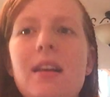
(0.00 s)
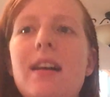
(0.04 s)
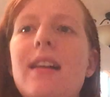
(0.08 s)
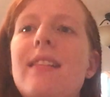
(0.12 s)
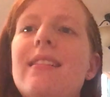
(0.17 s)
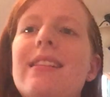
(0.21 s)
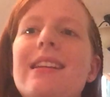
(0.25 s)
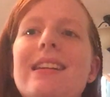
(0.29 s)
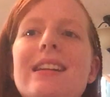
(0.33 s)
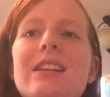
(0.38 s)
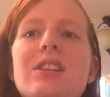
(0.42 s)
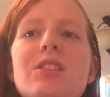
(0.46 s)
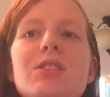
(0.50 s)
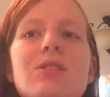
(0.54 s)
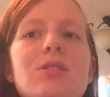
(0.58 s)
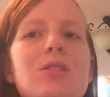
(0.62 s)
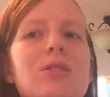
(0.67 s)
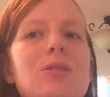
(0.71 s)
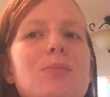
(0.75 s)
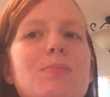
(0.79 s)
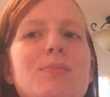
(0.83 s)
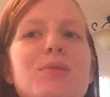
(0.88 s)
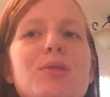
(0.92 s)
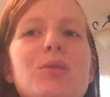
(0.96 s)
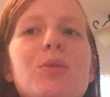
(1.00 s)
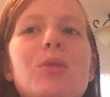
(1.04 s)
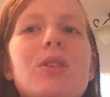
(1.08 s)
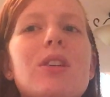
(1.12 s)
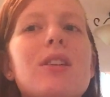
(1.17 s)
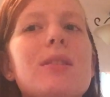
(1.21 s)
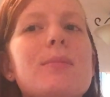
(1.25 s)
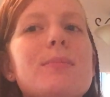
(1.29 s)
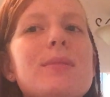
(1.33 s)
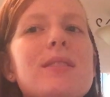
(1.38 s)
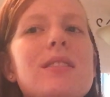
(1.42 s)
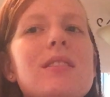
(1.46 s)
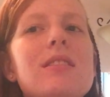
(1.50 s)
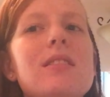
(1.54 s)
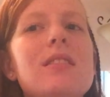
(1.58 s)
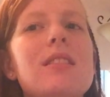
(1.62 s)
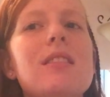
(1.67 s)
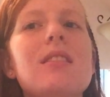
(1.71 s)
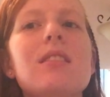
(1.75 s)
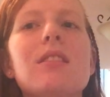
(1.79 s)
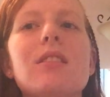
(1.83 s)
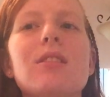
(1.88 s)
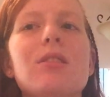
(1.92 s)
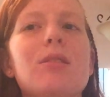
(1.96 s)
And then it just absorbs
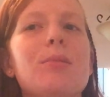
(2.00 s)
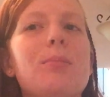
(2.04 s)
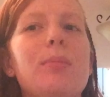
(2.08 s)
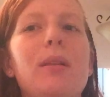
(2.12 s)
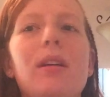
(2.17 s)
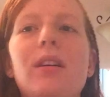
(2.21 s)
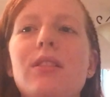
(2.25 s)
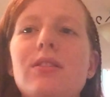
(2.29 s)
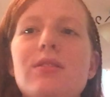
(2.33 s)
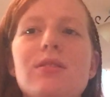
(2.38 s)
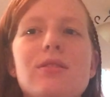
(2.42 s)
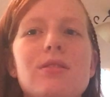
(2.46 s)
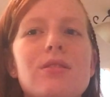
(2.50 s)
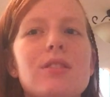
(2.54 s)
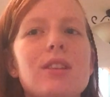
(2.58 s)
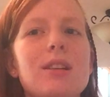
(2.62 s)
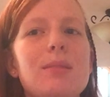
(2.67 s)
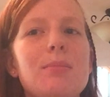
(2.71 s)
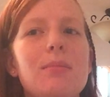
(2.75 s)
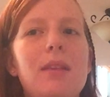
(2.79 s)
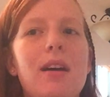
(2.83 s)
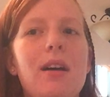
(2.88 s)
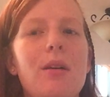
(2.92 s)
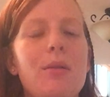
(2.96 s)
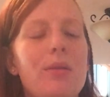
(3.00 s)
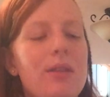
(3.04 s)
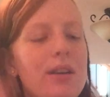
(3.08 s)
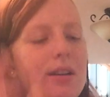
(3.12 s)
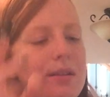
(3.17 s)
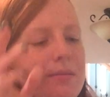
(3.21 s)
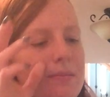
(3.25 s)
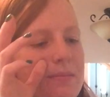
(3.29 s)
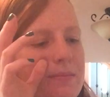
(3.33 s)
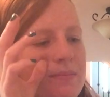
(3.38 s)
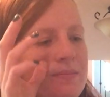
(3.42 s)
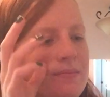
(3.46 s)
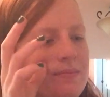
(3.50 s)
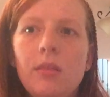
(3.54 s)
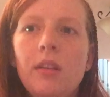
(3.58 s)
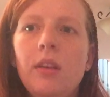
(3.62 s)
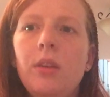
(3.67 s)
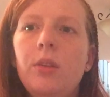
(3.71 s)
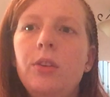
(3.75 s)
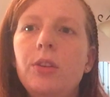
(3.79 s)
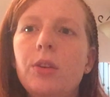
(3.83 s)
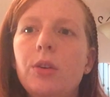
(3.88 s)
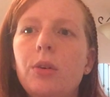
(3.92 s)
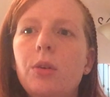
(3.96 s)
into the bloodstream that way.
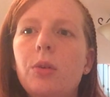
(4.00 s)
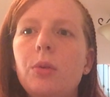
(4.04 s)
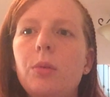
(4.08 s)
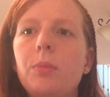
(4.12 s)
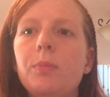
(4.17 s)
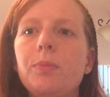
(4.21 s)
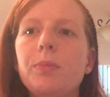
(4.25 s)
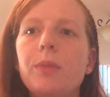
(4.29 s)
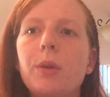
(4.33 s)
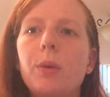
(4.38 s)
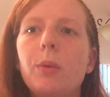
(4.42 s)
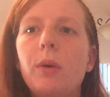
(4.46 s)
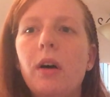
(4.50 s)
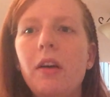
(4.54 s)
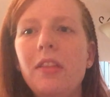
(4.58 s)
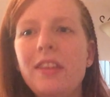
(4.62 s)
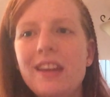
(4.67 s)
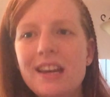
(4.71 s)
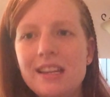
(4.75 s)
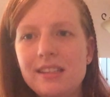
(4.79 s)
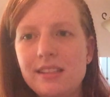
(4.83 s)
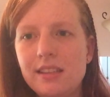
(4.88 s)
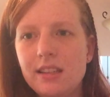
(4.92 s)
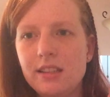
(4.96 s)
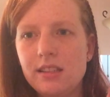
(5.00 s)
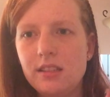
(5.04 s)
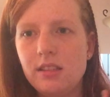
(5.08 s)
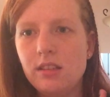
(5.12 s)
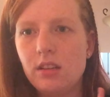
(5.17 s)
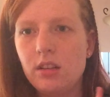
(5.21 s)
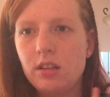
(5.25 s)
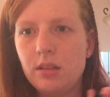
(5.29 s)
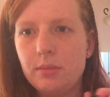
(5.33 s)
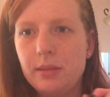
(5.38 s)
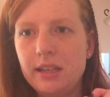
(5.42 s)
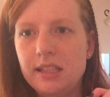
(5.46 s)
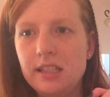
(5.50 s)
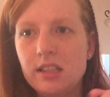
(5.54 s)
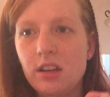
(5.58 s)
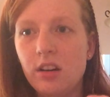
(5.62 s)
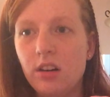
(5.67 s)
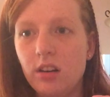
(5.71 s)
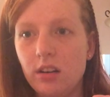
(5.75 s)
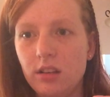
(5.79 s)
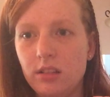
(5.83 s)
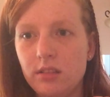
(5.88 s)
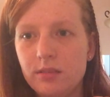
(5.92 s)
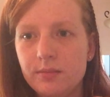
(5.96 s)
So while the Essex is under my
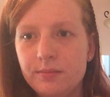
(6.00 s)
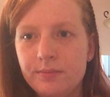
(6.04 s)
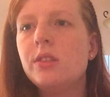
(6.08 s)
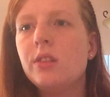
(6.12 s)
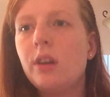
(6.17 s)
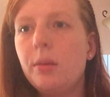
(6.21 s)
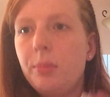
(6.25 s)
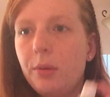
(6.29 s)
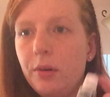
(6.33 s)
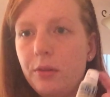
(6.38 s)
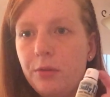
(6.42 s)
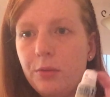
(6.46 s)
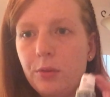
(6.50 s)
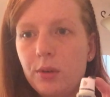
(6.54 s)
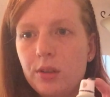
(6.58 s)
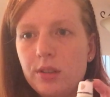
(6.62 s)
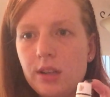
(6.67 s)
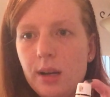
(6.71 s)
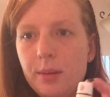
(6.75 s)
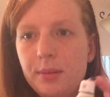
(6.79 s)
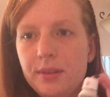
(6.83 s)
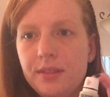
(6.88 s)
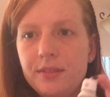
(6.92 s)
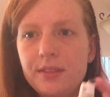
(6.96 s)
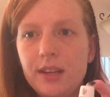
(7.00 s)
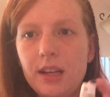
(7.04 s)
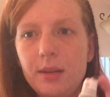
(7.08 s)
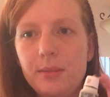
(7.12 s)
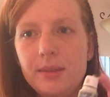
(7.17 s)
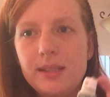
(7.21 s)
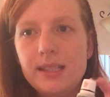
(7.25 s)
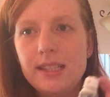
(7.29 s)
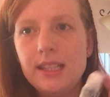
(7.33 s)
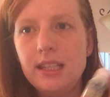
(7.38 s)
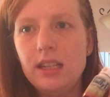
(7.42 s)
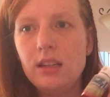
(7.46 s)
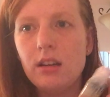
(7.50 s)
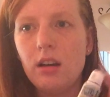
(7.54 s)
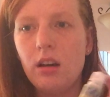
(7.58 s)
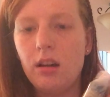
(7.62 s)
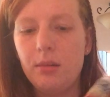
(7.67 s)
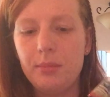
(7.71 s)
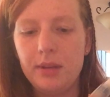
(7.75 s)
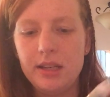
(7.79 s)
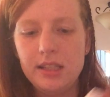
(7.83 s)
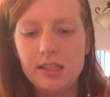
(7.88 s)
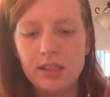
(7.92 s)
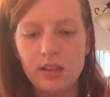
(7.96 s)
tongue, so I put 4 drops of vitamin D
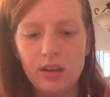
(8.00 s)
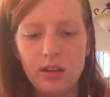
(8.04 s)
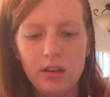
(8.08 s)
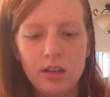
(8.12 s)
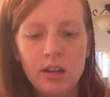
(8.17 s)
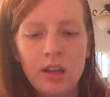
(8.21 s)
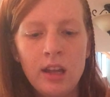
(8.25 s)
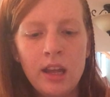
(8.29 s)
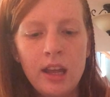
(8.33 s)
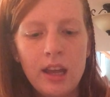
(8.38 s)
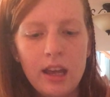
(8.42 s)
on my tongue.